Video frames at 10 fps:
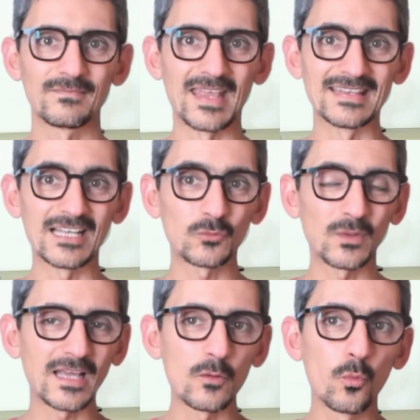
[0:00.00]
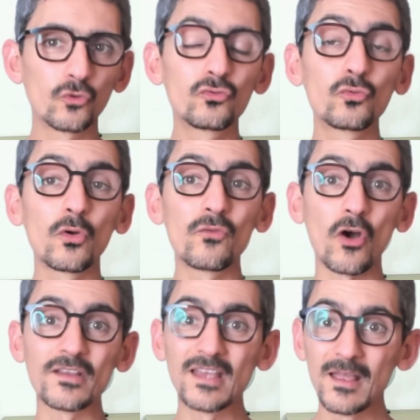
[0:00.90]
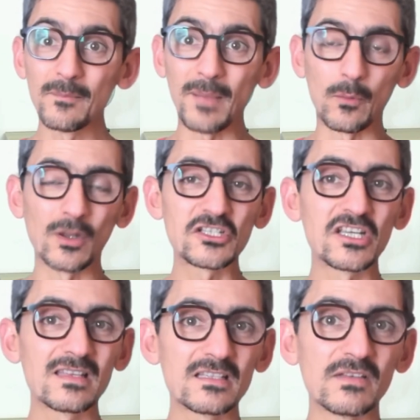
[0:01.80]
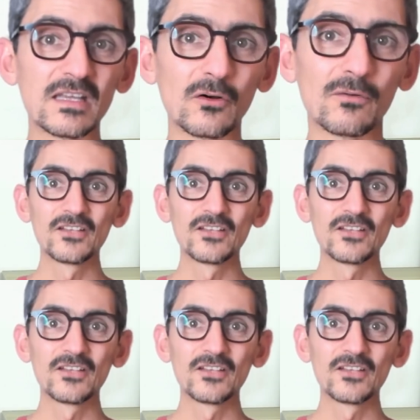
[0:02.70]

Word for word: And that's what I want you to avoid by watching this video.